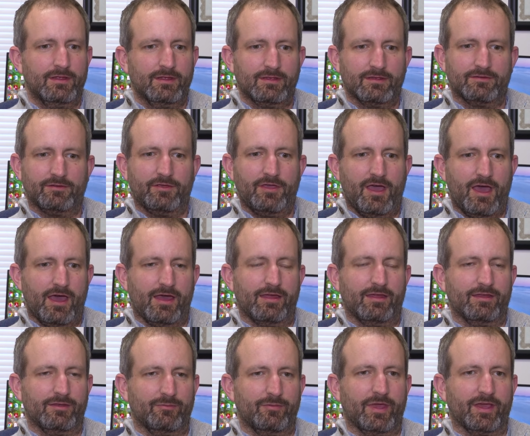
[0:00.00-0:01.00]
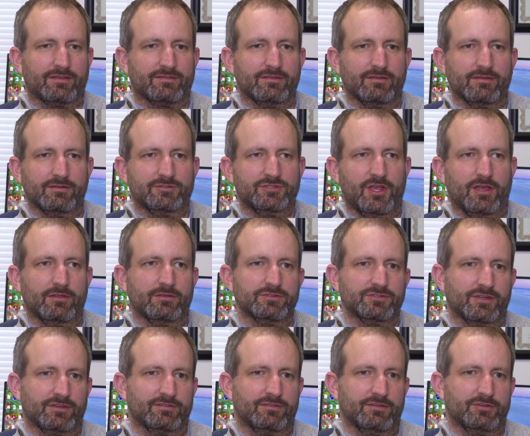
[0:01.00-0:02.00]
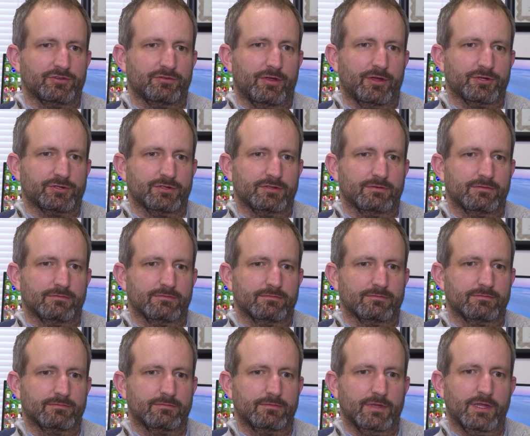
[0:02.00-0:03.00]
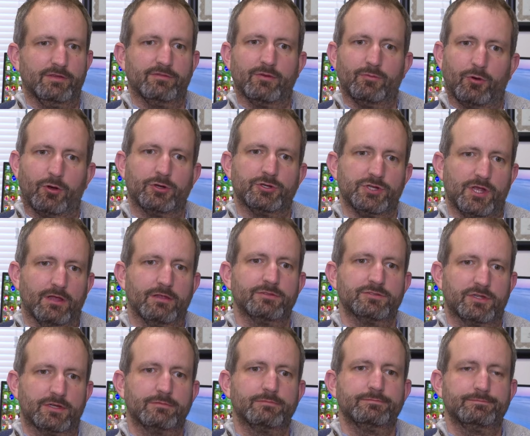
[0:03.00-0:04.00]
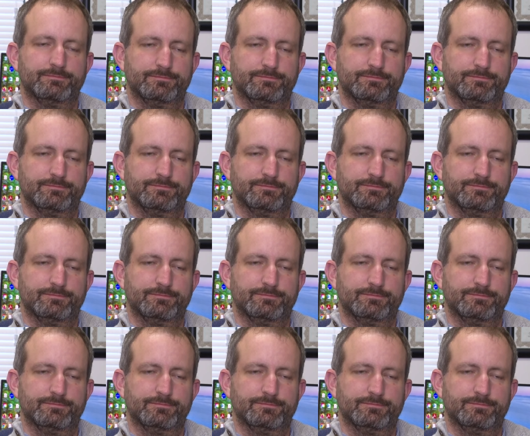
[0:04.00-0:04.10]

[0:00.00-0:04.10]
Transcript: So, yeah, it makes it a challenging situation even more challenging.